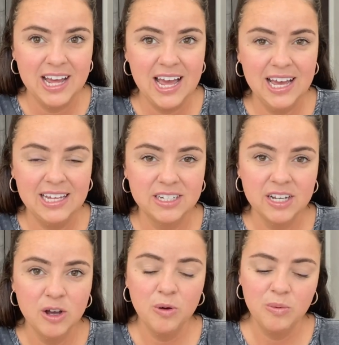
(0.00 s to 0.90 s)
And
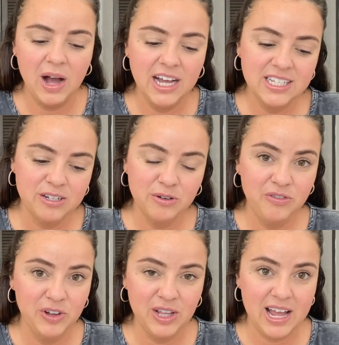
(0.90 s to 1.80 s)
I still
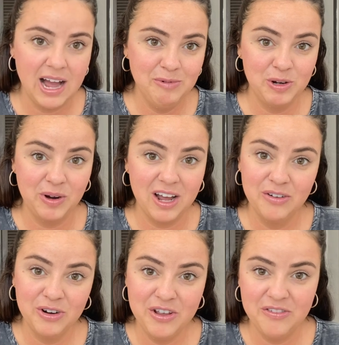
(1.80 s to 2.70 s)
feel like I'm in a recovery